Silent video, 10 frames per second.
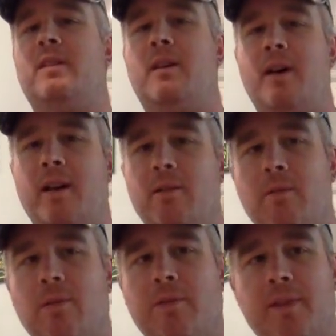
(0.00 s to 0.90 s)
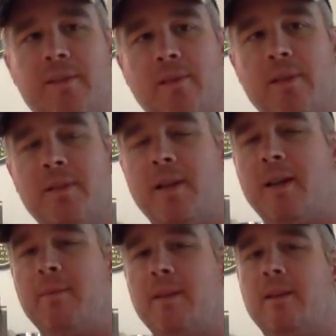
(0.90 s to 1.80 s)
I, I Google things all the
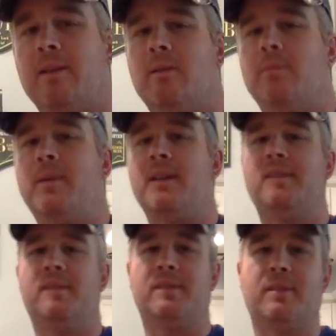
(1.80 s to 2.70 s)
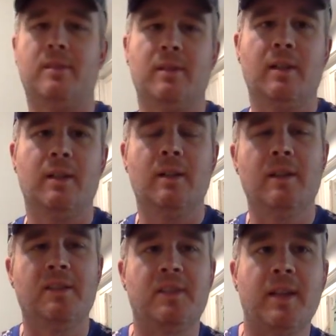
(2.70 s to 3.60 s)
time, like you know, best
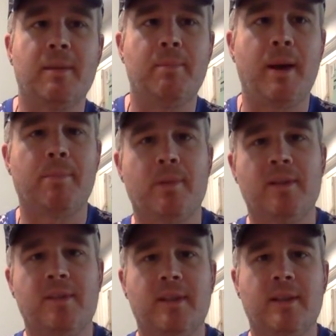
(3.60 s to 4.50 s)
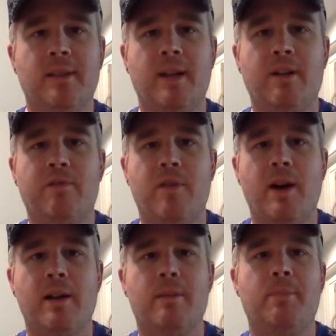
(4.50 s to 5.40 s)
steak and peppers in air
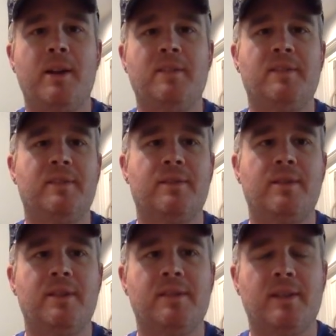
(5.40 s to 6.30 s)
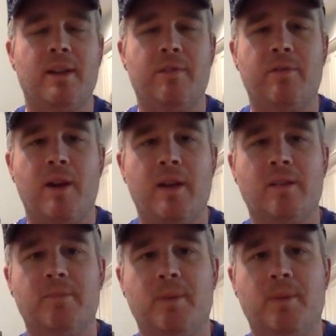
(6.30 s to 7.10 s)
fryer, best this in air fryers.